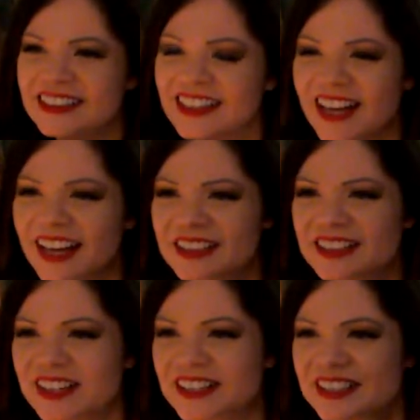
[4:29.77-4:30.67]
How's
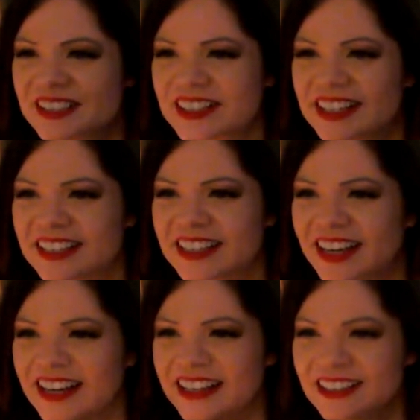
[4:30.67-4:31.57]

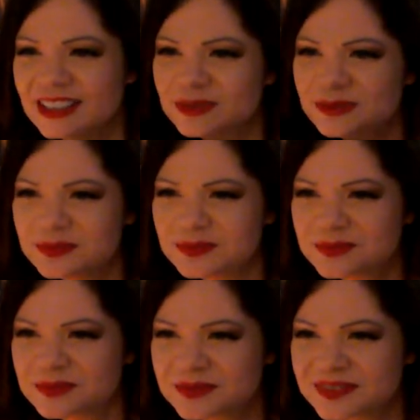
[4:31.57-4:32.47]
Australia?
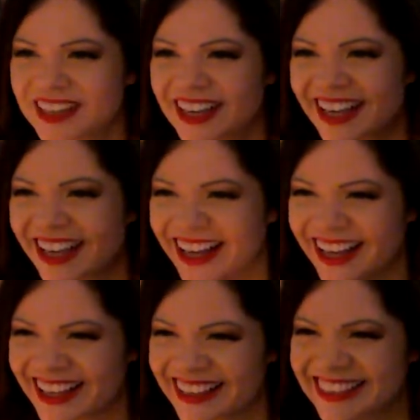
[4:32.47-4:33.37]

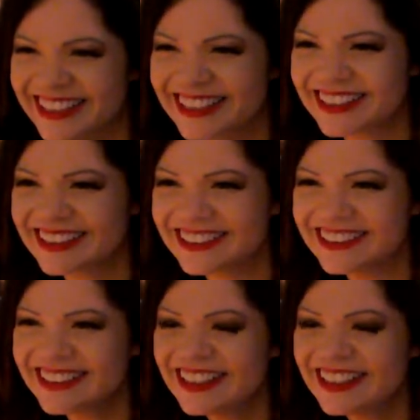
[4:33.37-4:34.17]
Thank you.